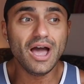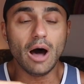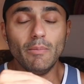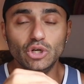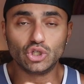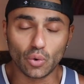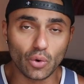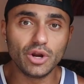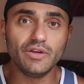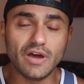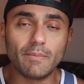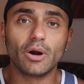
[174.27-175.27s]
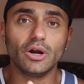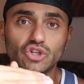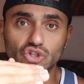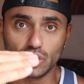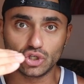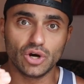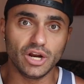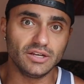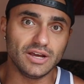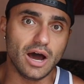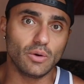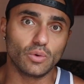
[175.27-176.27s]
a majority of them are gonna start
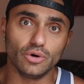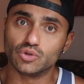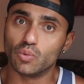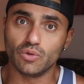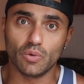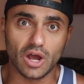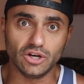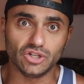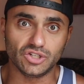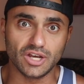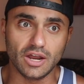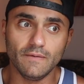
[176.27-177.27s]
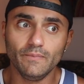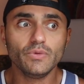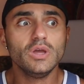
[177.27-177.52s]
trending downwards with what I just said.